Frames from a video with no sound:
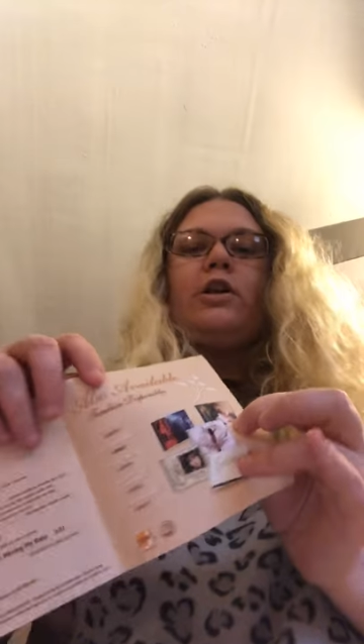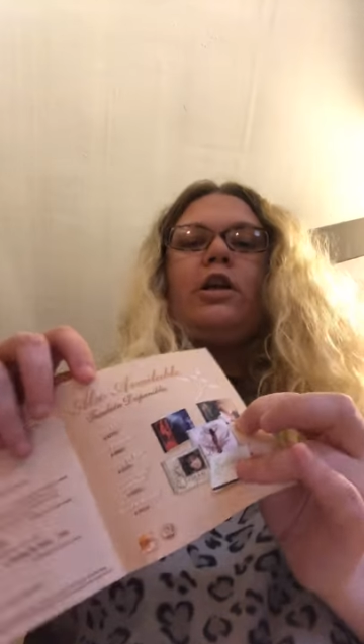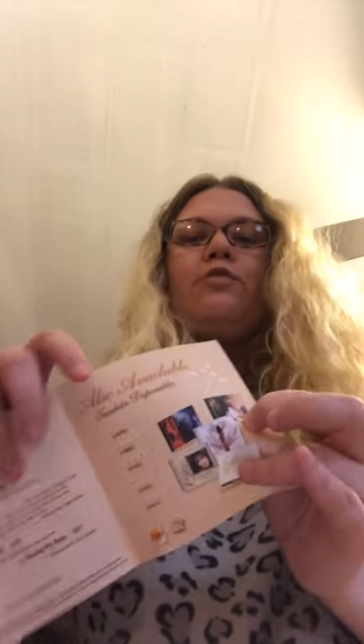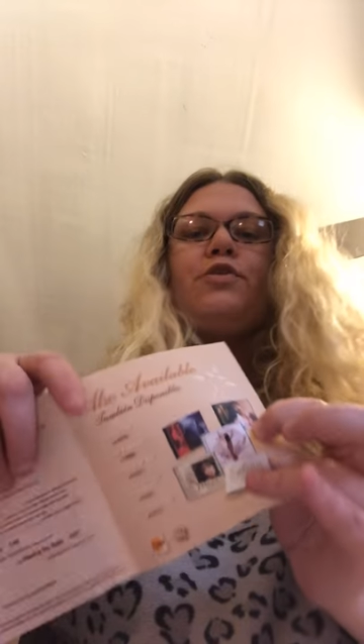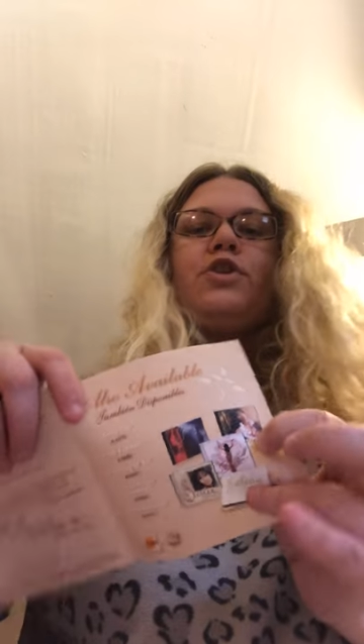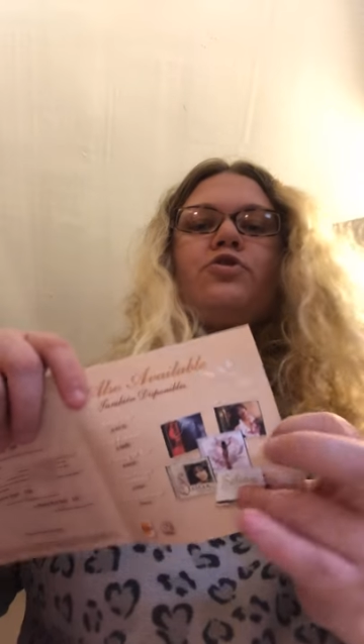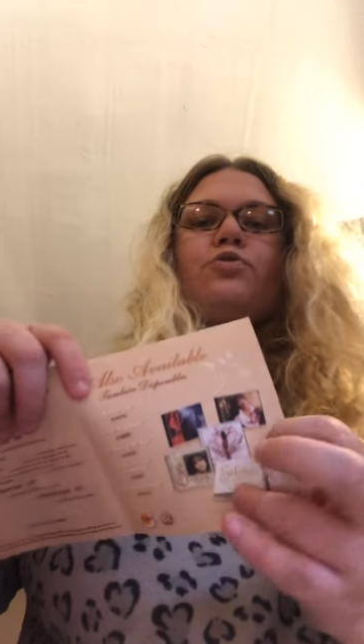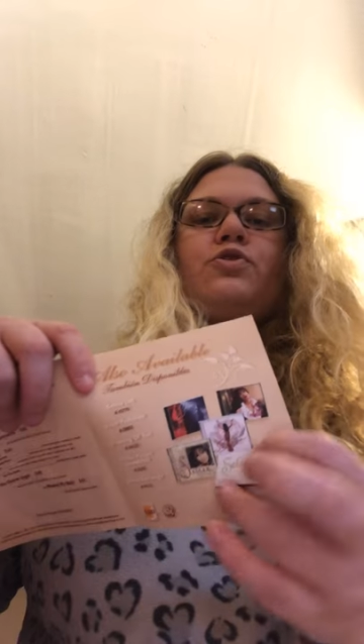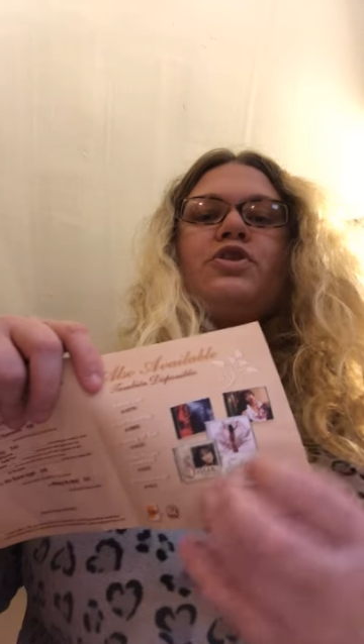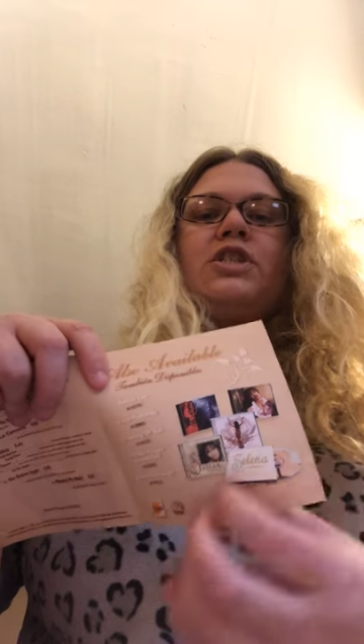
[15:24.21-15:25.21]

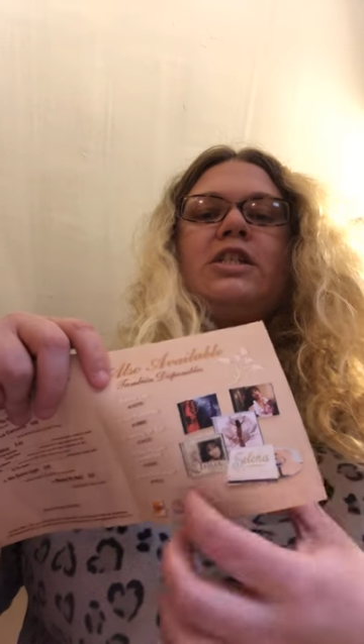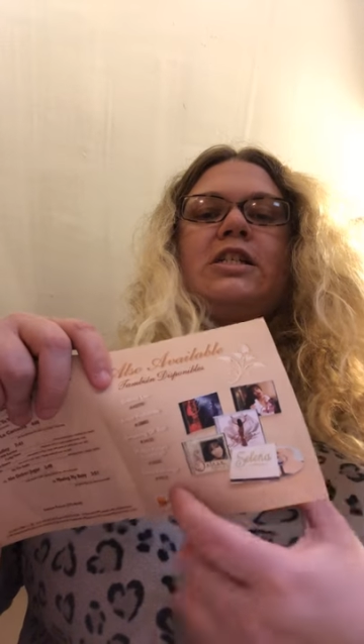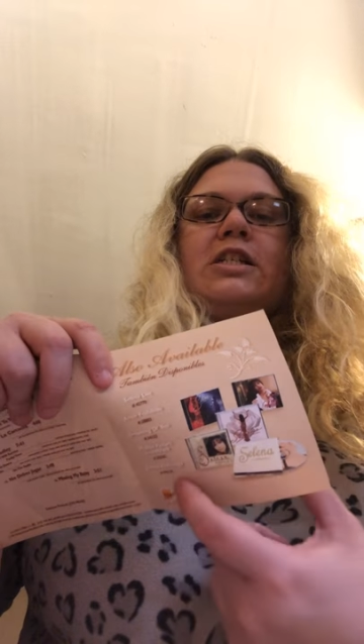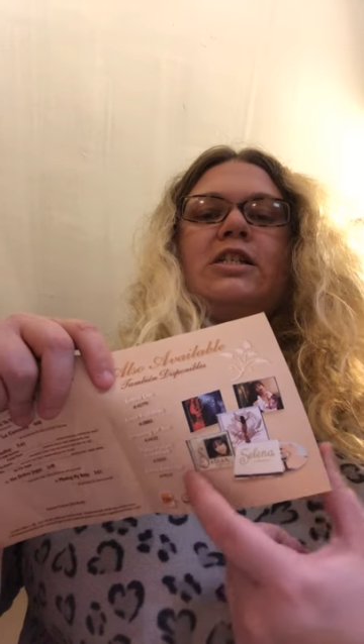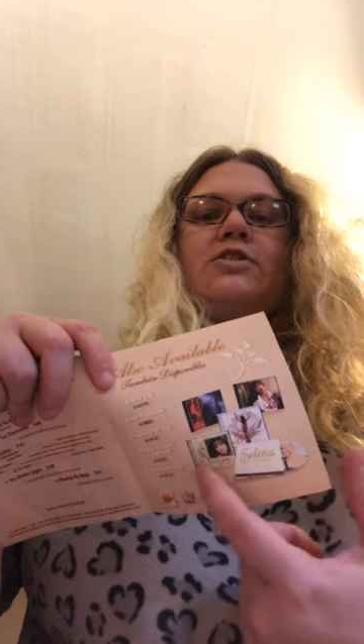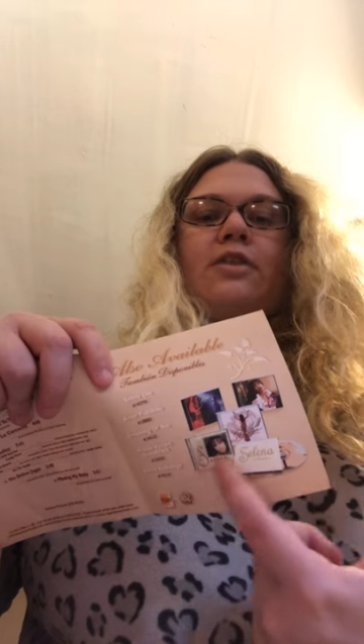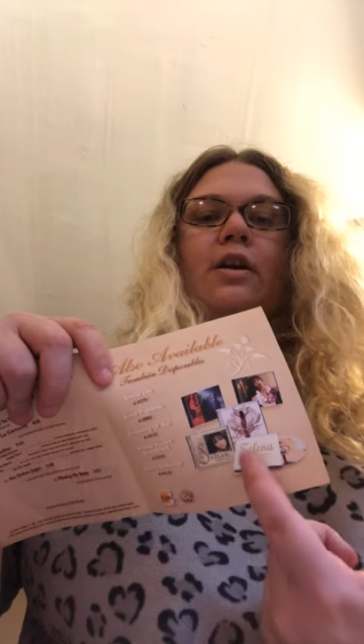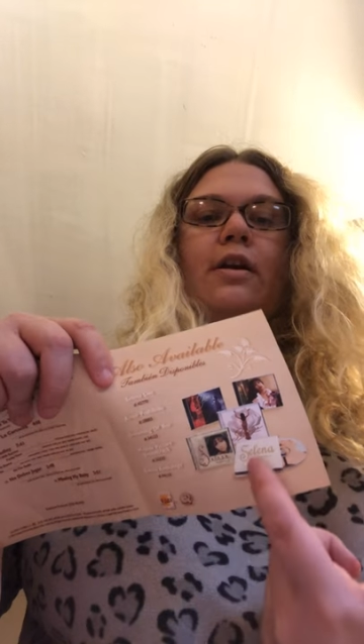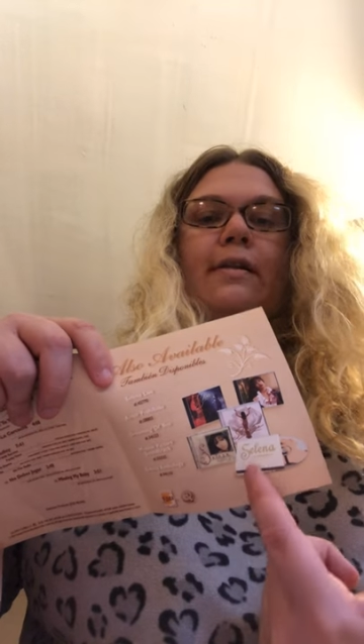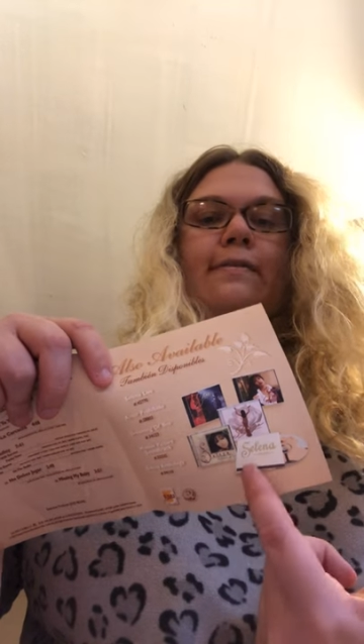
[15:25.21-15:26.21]
original CDs
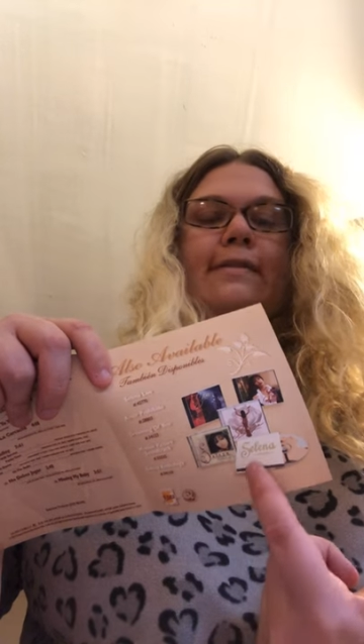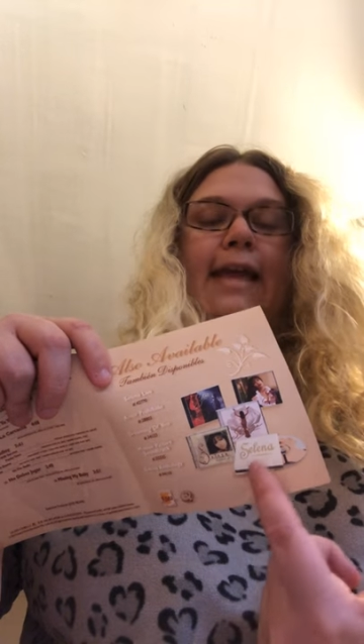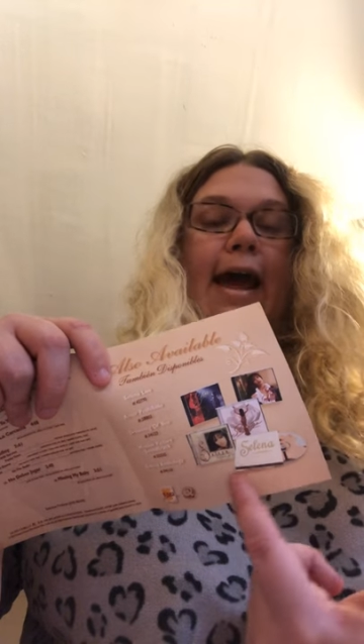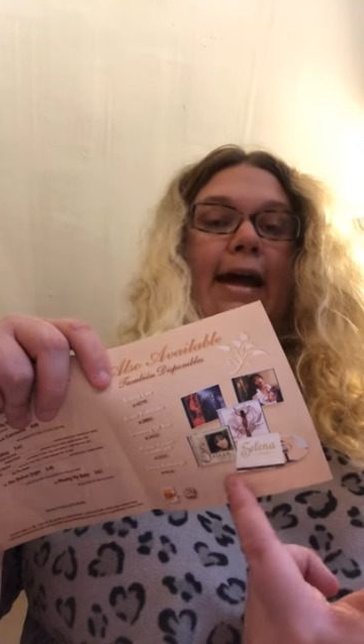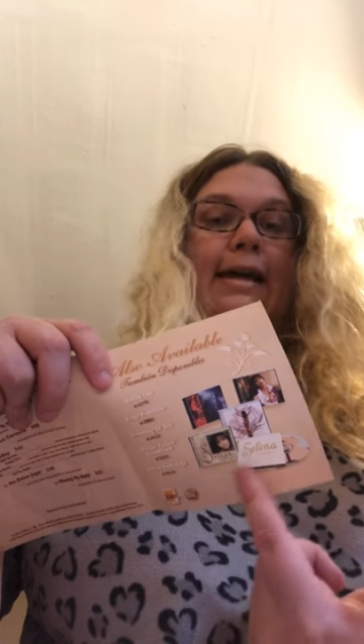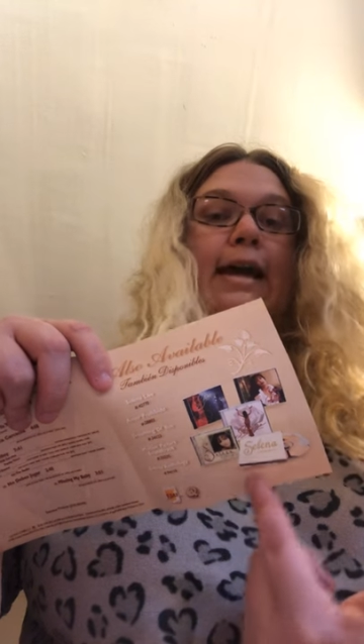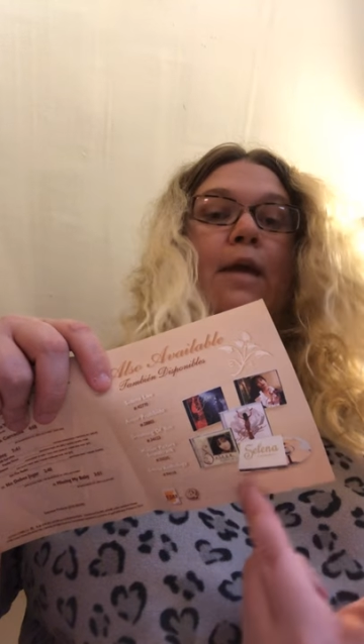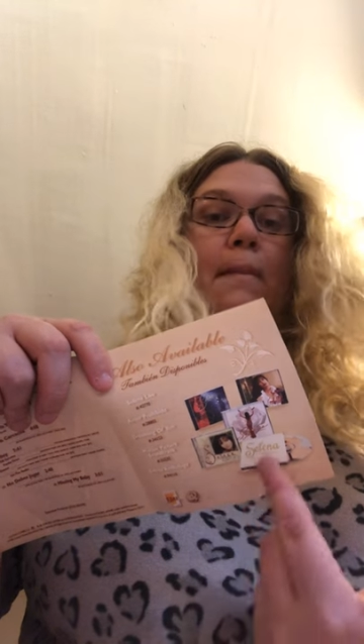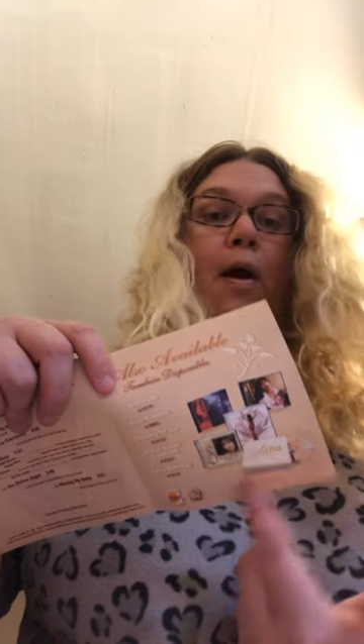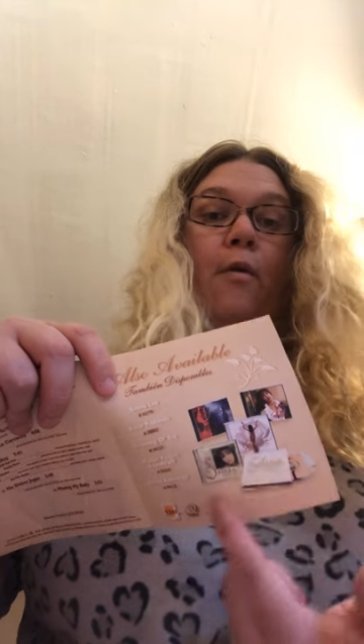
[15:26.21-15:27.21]
that
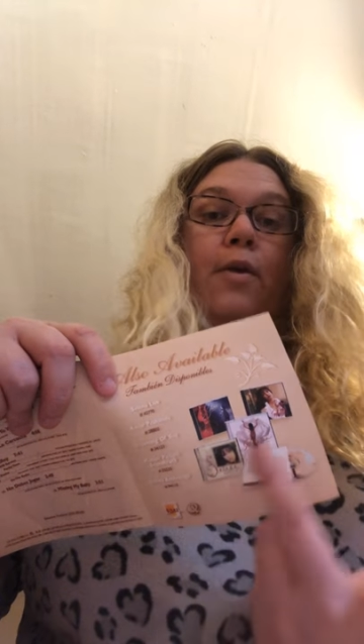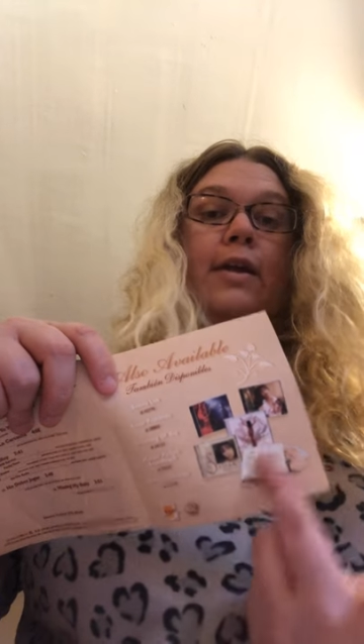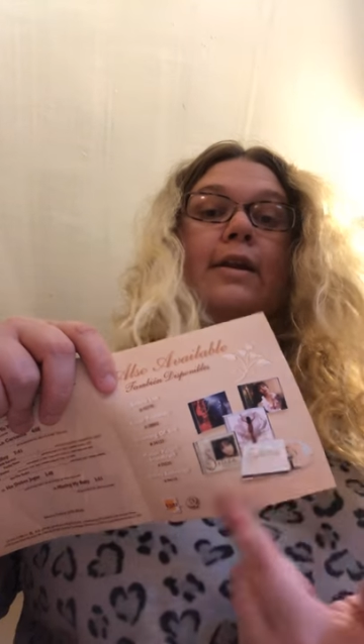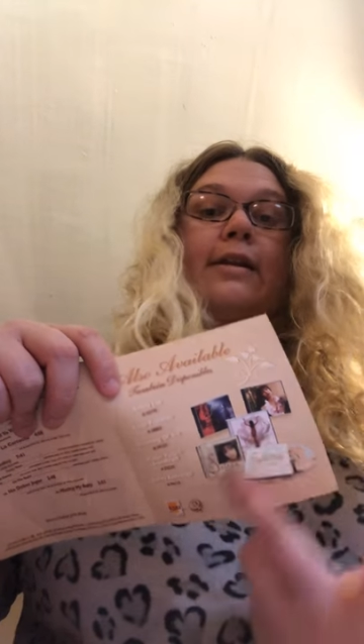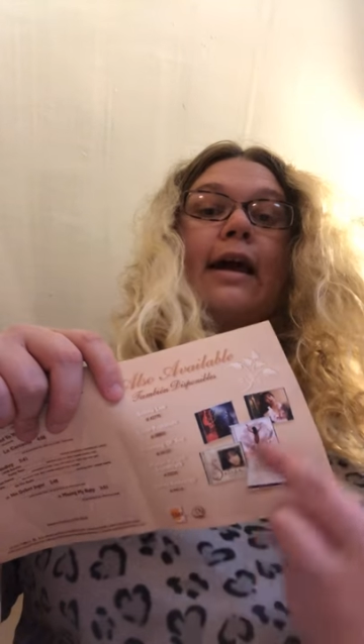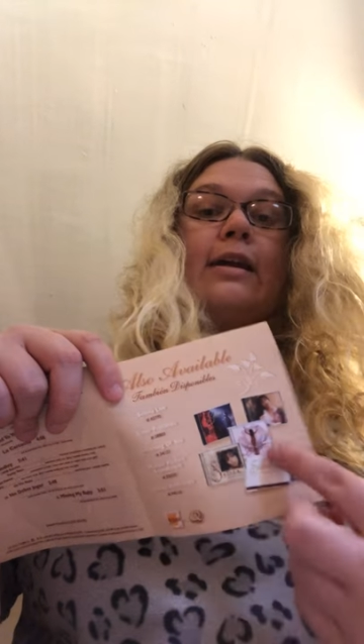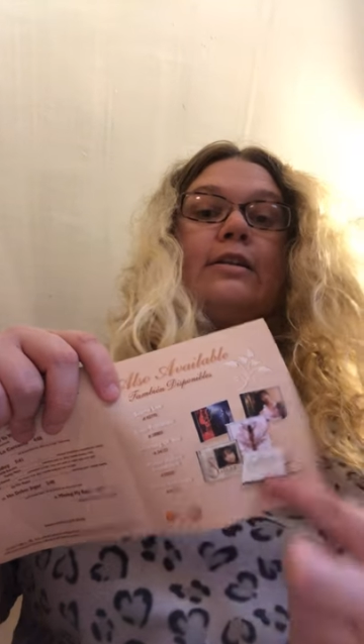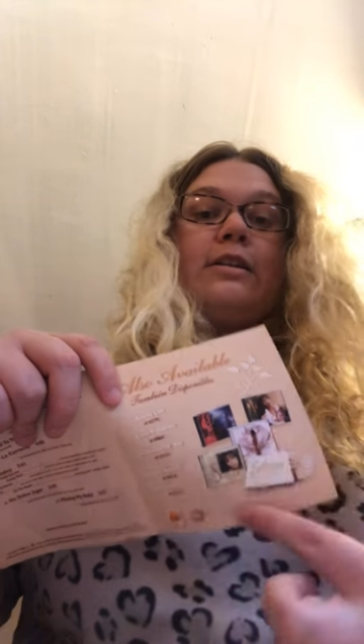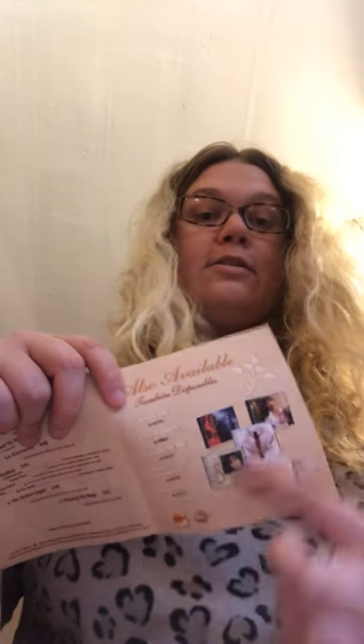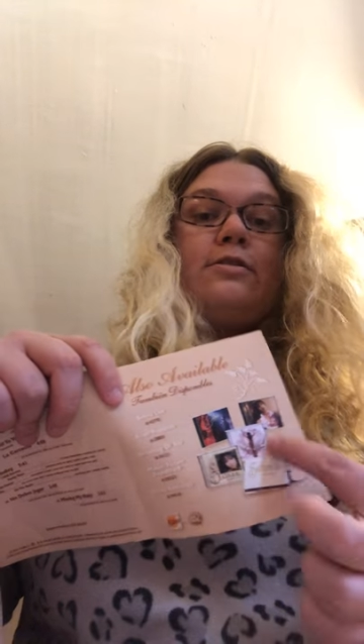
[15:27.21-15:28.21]
came out in the
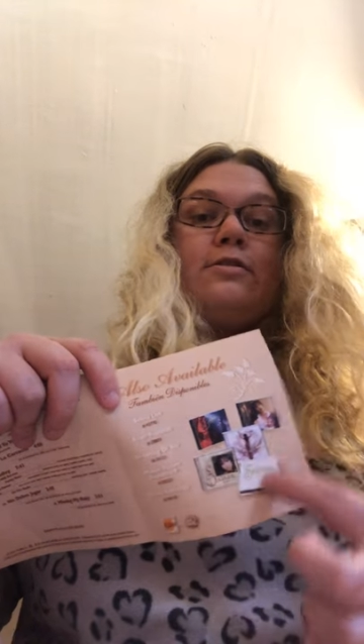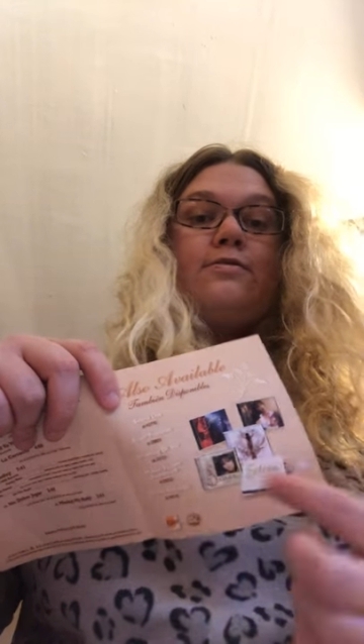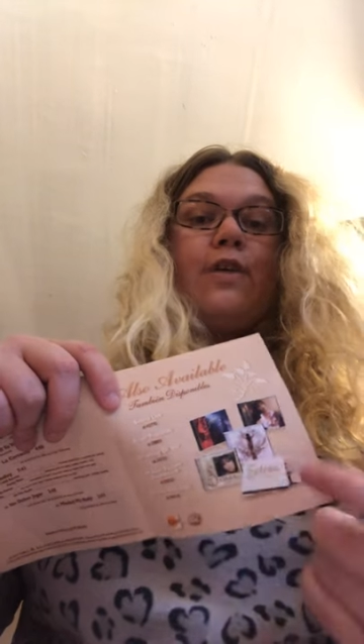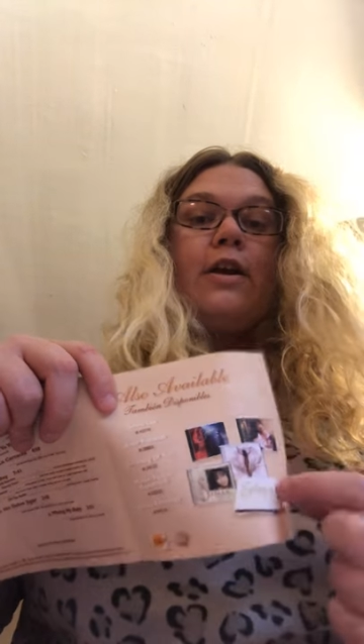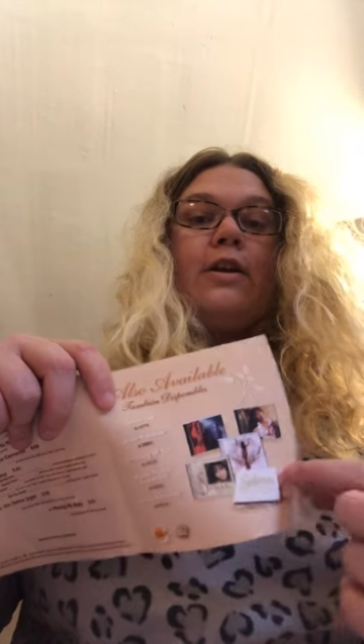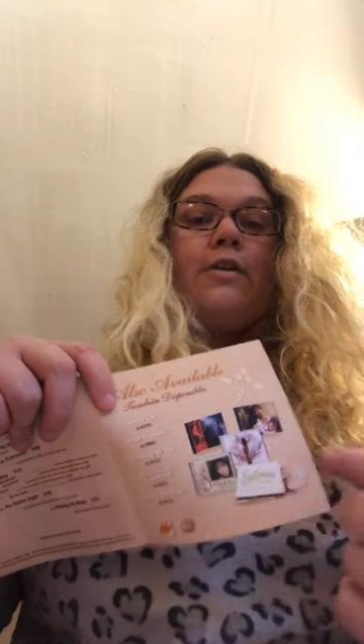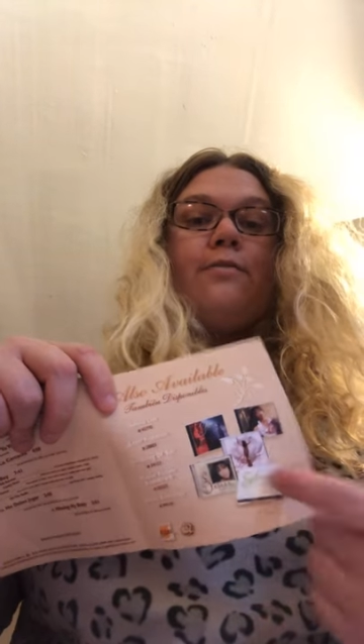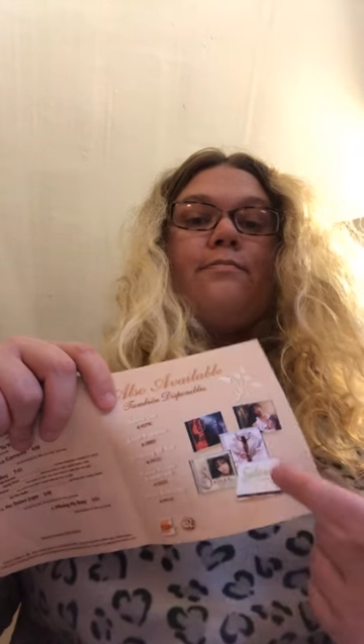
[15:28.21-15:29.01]
90s, right here.